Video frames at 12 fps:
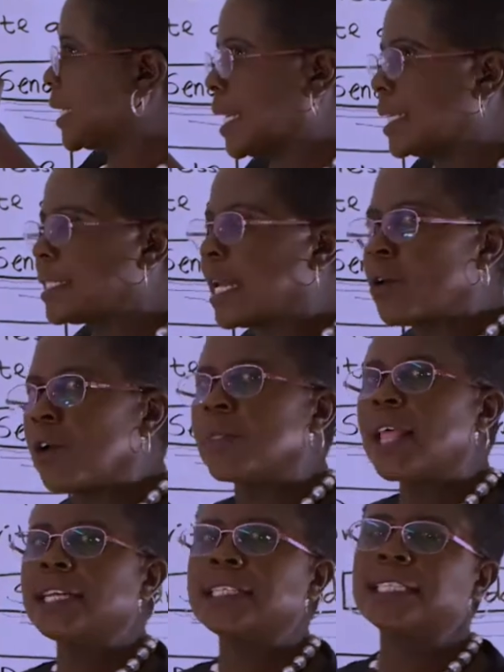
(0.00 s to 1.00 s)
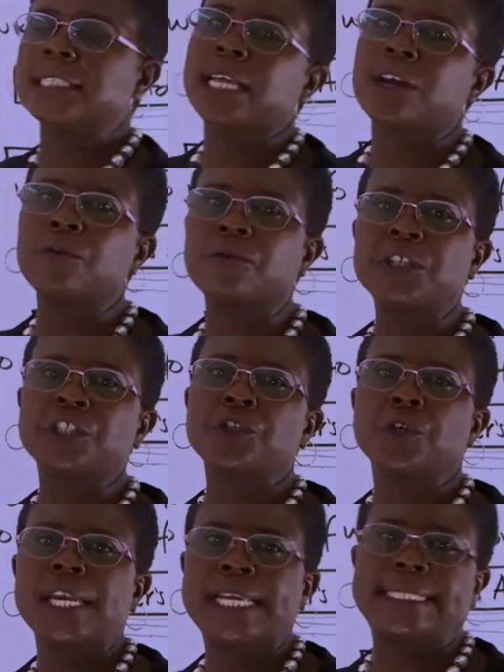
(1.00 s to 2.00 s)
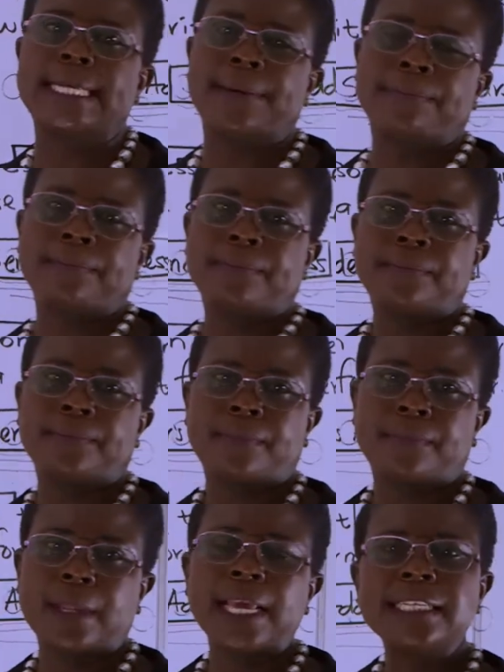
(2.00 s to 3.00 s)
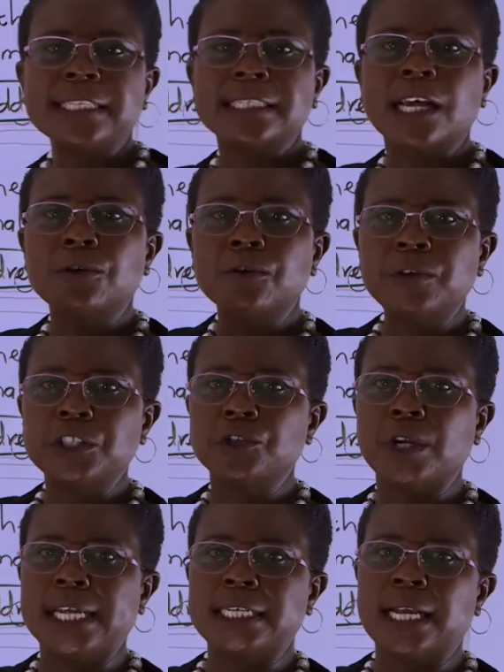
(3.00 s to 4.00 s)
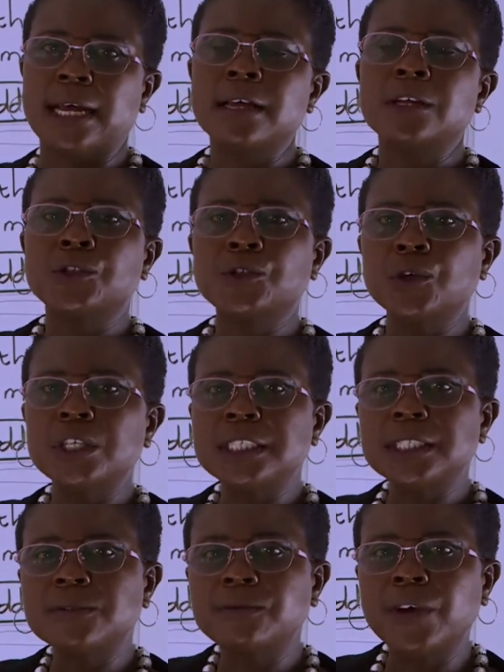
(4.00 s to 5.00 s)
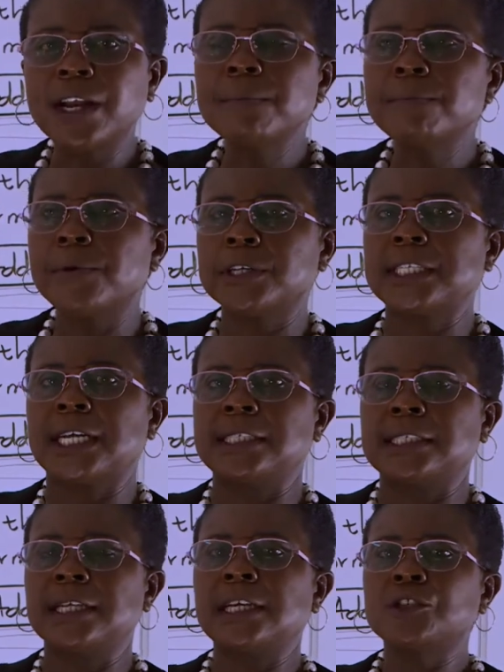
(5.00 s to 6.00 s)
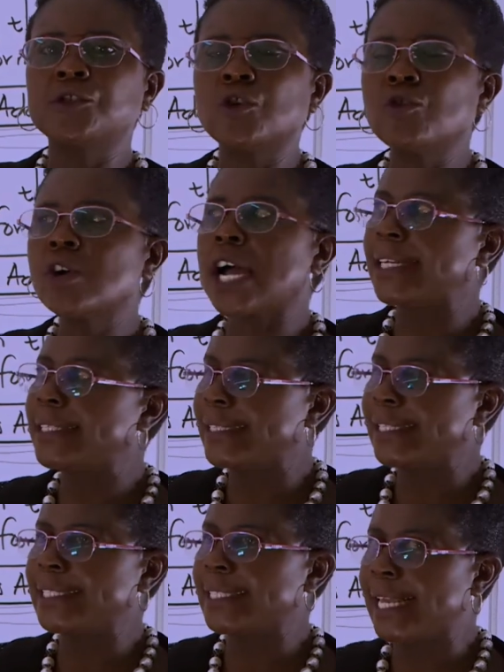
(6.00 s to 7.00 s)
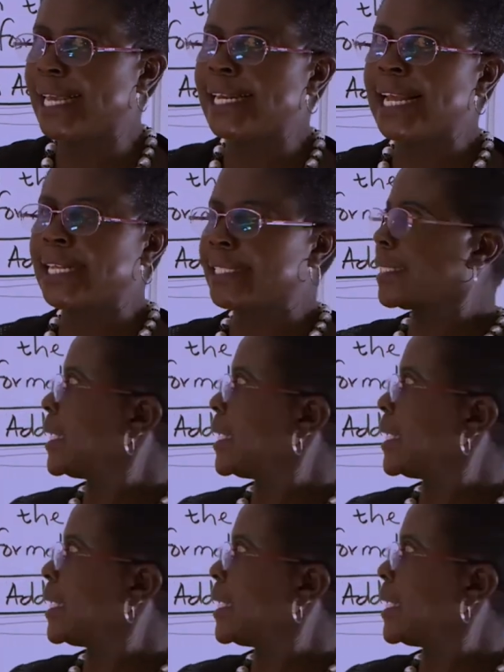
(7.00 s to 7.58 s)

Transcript: letter, know that it's an official letter. It is an official letter. So it is very important to look at these areas.